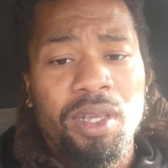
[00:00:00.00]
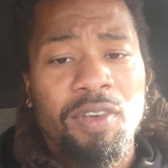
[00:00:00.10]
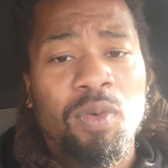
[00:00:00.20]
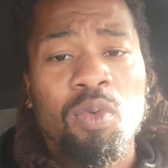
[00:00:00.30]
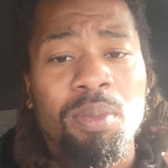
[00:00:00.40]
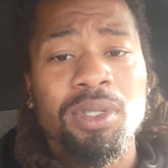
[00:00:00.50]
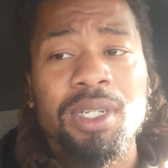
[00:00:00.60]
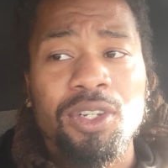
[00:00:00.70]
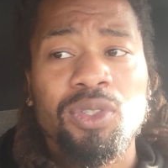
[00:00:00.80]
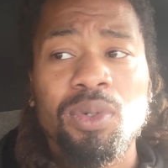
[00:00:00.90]
If a woman's
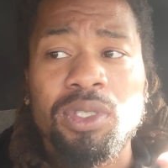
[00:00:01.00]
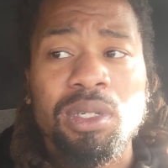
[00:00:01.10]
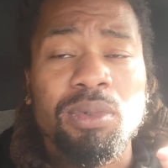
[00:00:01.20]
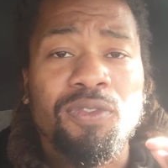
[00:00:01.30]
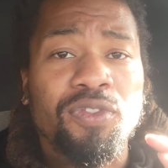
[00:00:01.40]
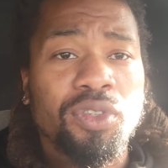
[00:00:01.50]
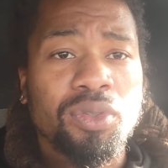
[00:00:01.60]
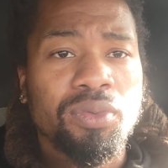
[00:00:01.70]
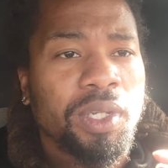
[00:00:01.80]
not doing something for you,